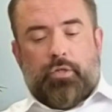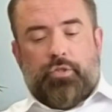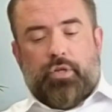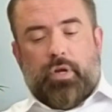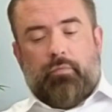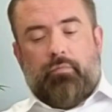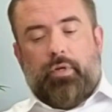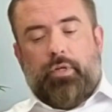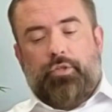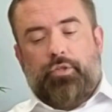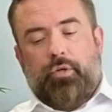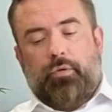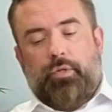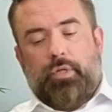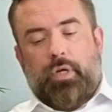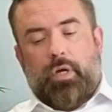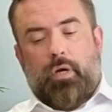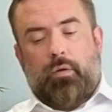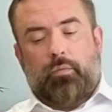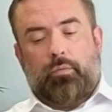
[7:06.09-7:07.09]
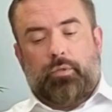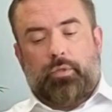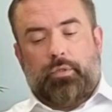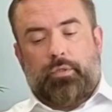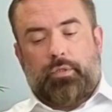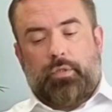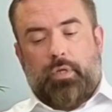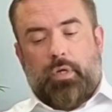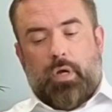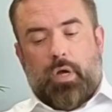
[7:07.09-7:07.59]
Generally, duty
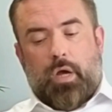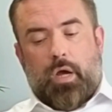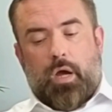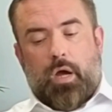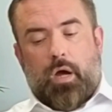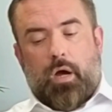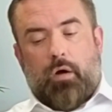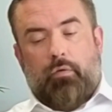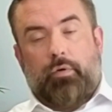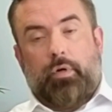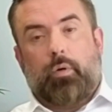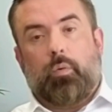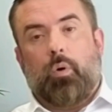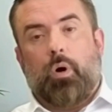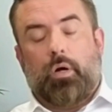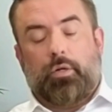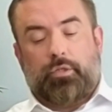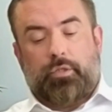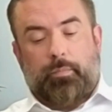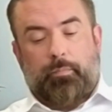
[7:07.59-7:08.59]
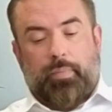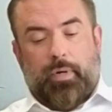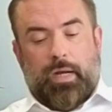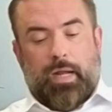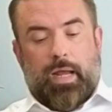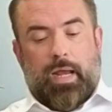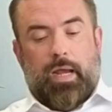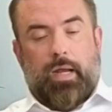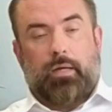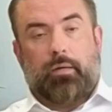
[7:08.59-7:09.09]
holders are required to
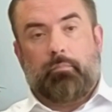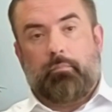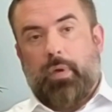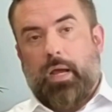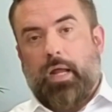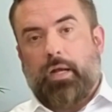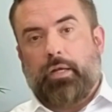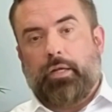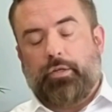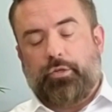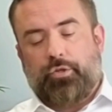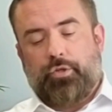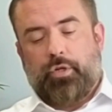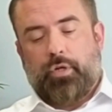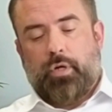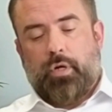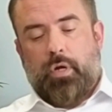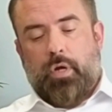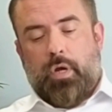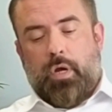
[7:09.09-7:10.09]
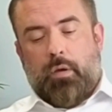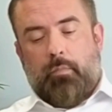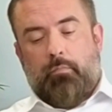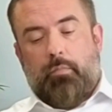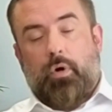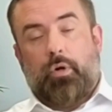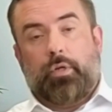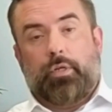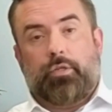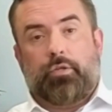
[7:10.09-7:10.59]
plan, manage,
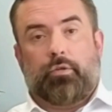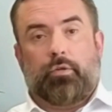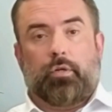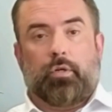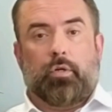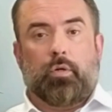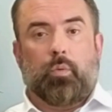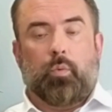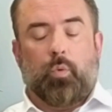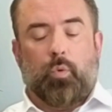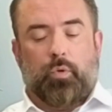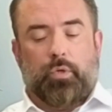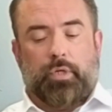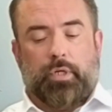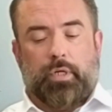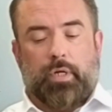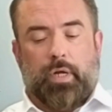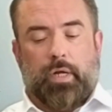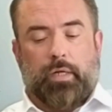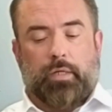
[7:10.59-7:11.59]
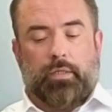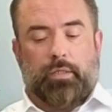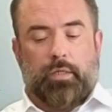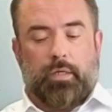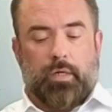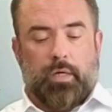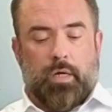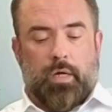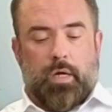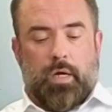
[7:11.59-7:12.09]
monitor and
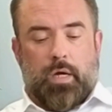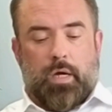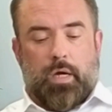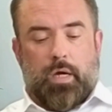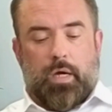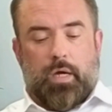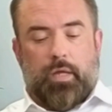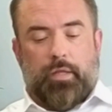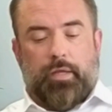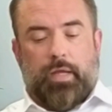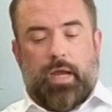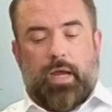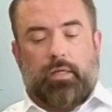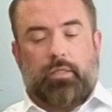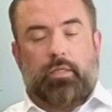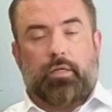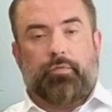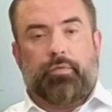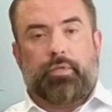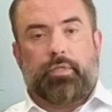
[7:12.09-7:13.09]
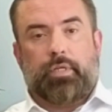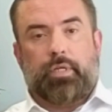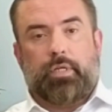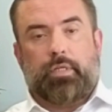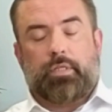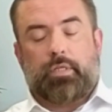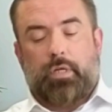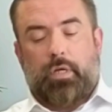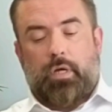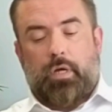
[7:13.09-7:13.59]
coordinate the
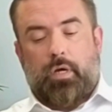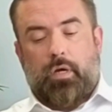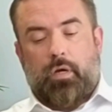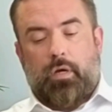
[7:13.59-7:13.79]
activities